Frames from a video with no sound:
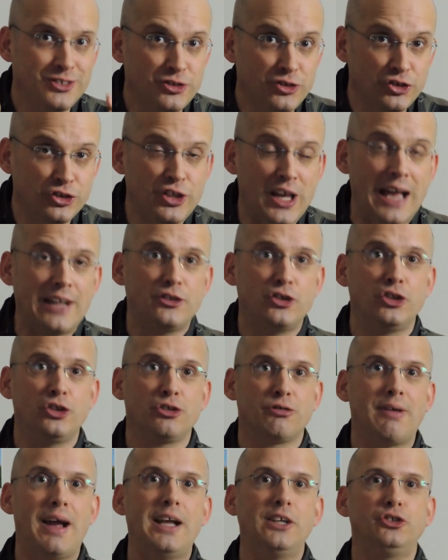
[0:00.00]
set a
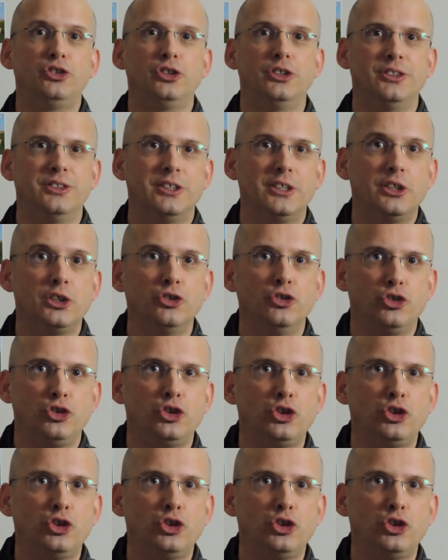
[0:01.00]
direction, that can